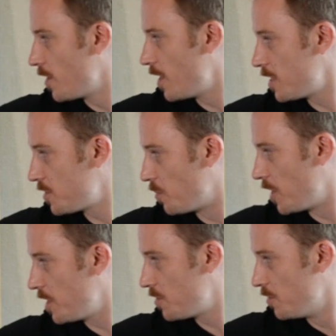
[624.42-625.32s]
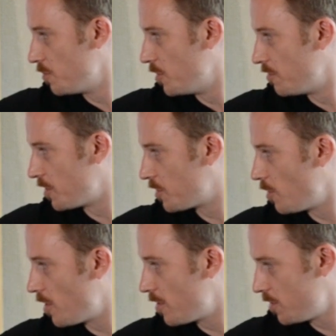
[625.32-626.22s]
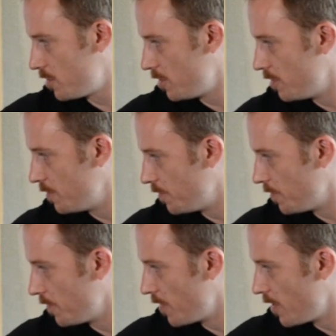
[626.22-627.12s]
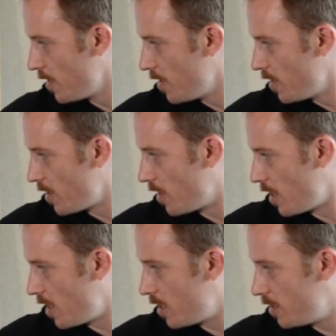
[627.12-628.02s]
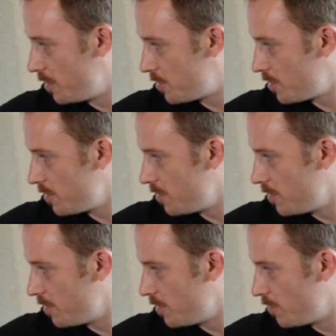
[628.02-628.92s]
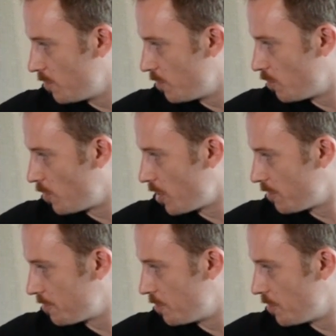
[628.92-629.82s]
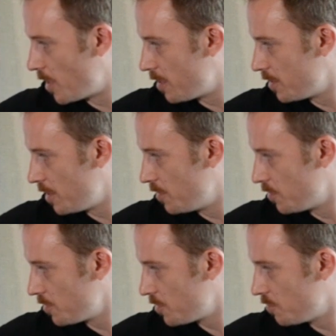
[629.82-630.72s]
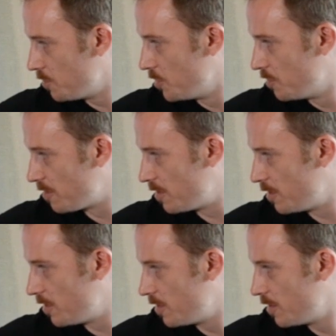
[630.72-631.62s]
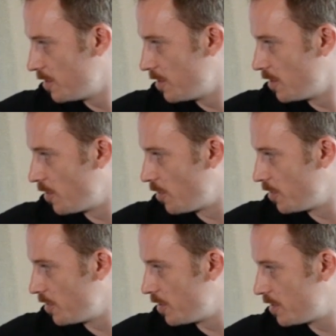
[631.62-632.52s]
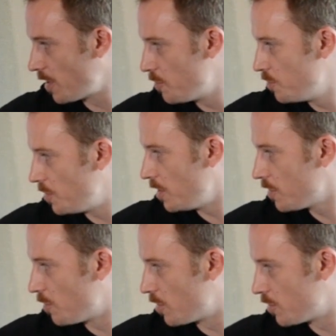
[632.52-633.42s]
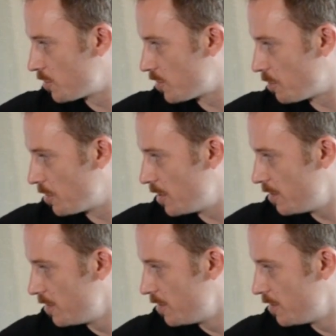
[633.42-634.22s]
that's the bass note moving in quarters. That is one of the melody notes moving on the downbeat quarter note triplet,